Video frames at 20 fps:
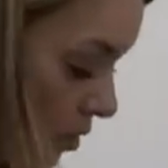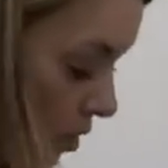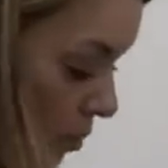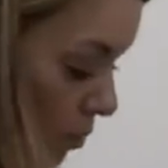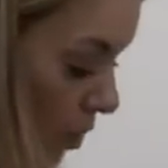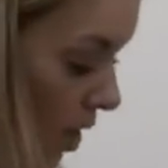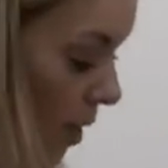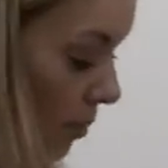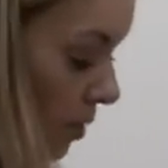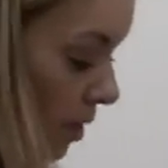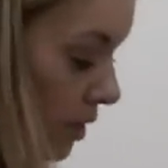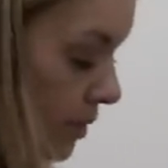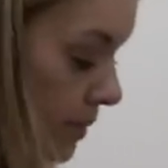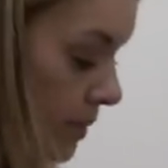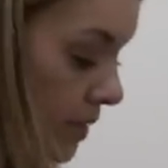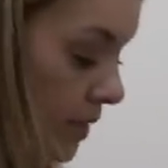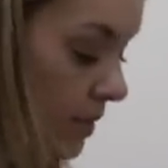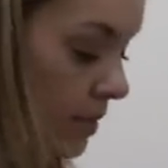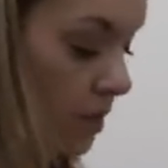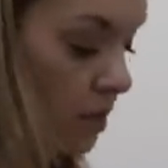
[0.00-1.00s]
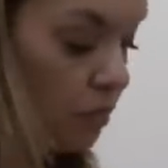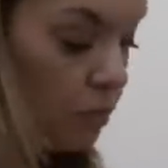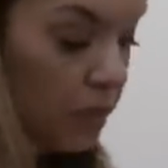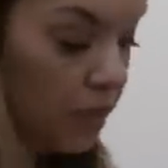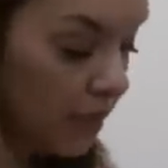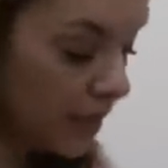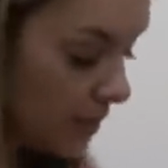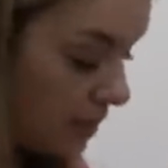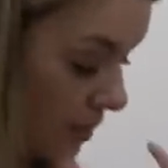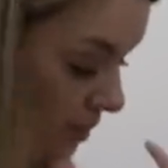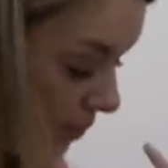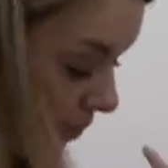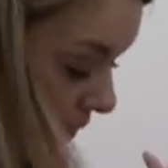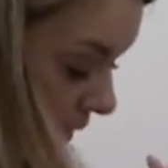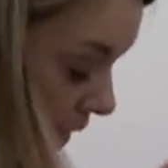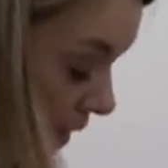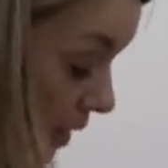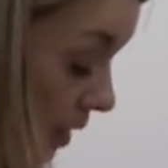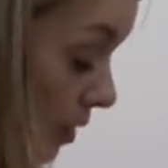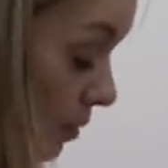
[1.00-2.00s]
They'll probably use this to plant
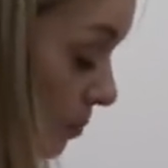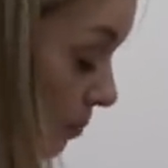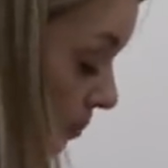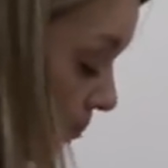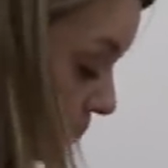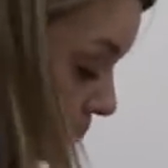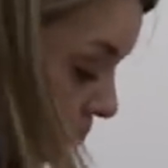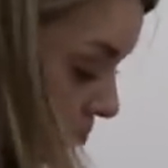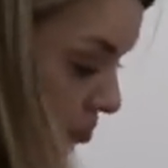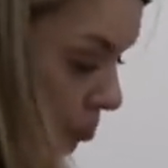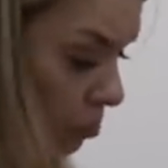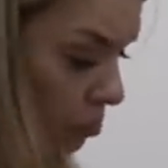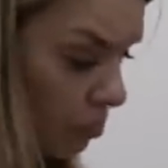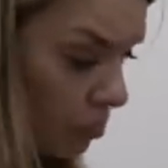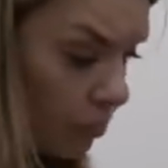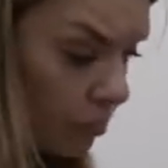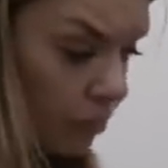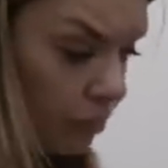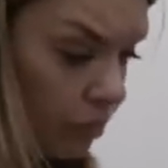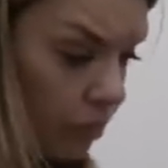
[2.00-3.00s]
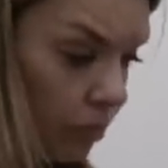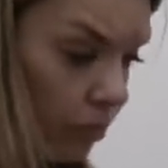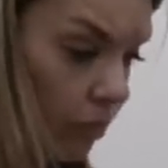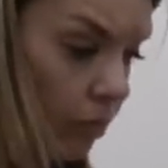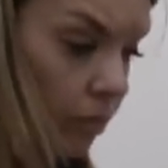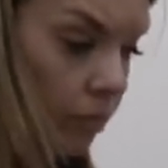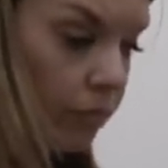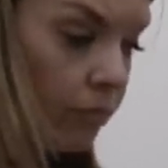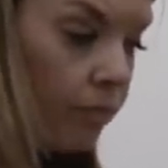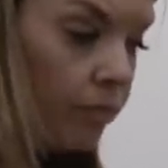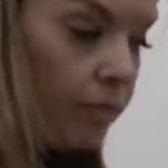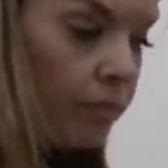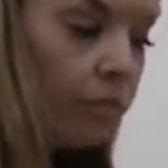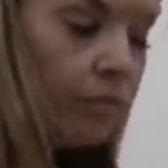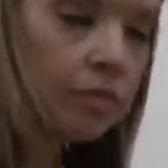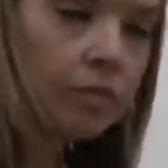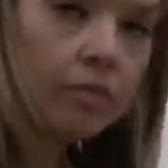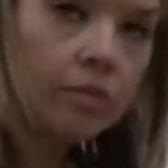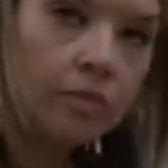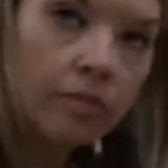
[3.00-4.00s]
something in. So you're really looking
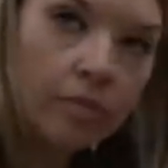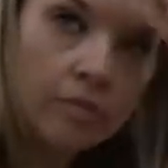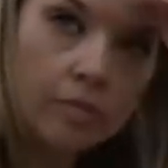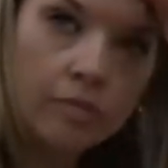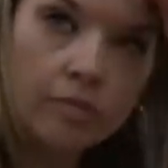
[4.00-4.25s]
for, like,